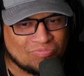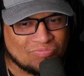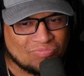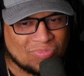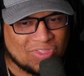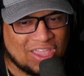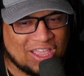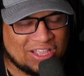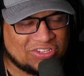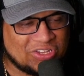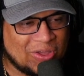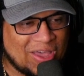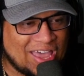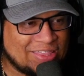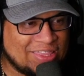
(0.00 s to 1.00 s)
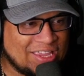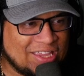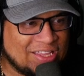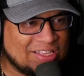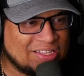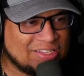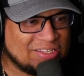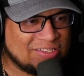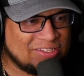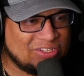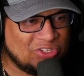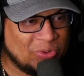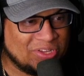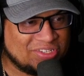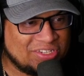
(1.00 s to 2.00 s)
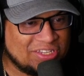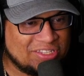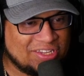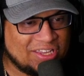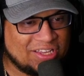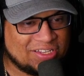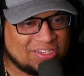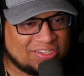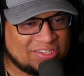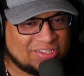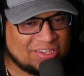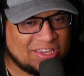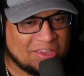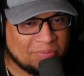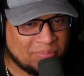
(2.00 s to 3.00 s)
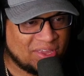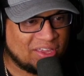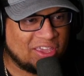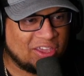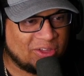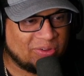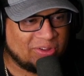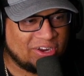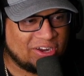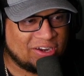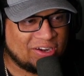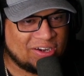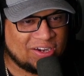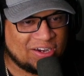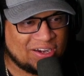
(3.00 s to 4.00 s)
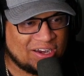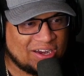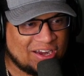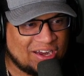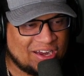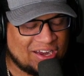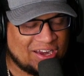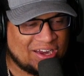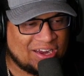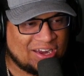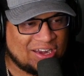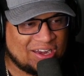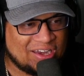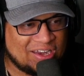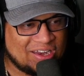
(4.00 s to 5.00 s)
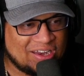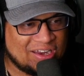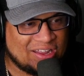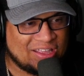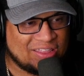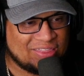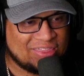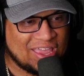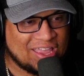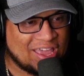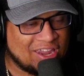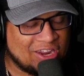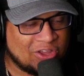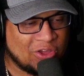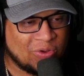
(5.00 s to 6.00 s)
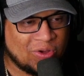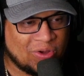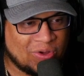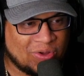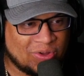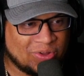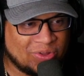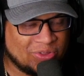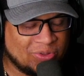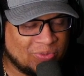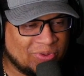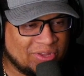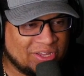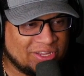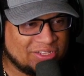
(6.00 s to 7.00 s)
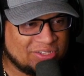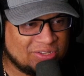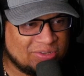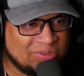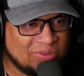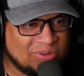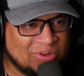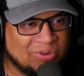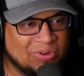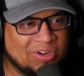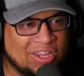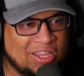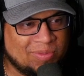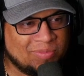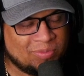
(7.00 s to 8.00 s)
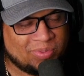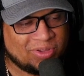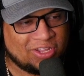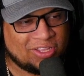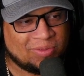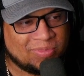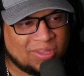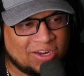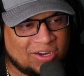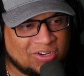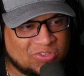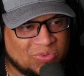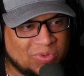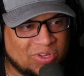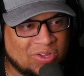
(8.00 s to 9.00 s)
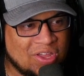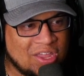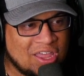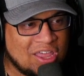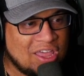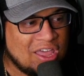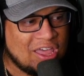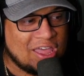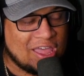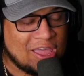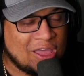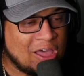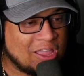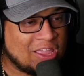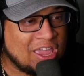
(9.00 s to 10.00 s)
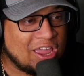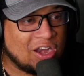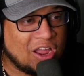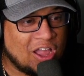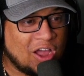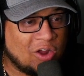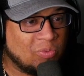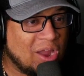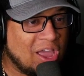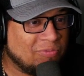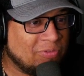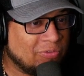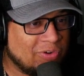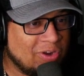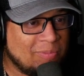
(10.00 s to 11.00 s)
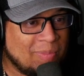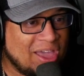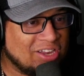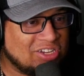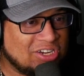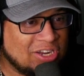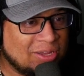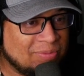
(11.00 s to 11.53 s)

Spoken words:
And so I think USC takes a big L here, and they got to go all the way to Notre Dame and play them there as well. Again, a rivalry matchup,